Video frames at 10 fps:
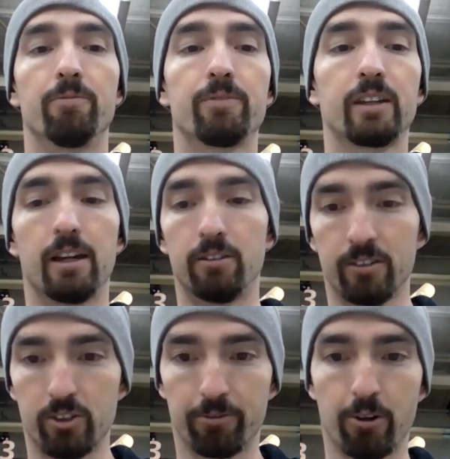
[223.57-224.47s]
Okay,
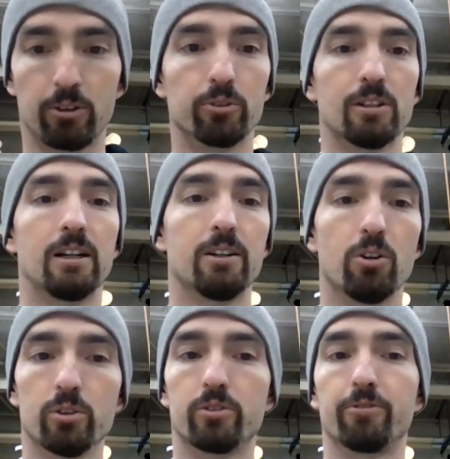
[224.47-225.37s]
your phone goes on it,
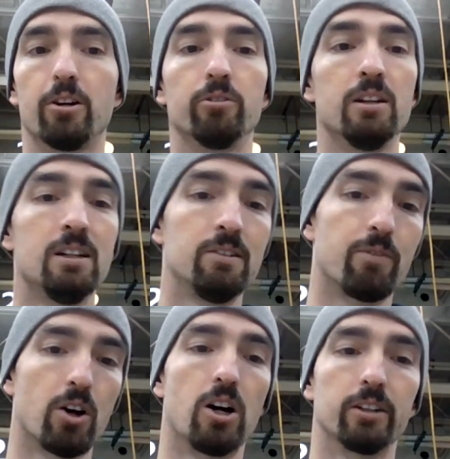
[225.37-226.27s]
hold your phone,
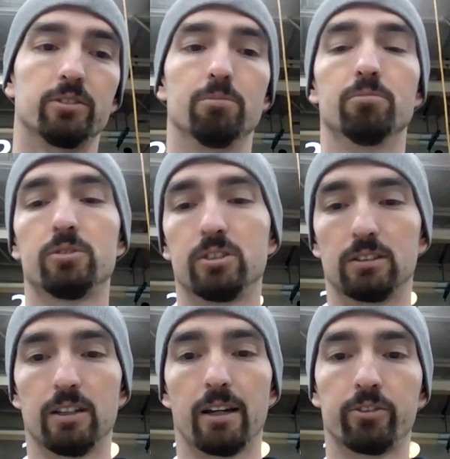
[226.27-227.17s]
awesome,
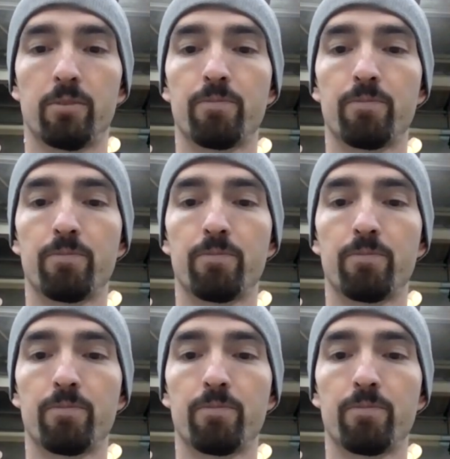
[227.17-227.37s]
success.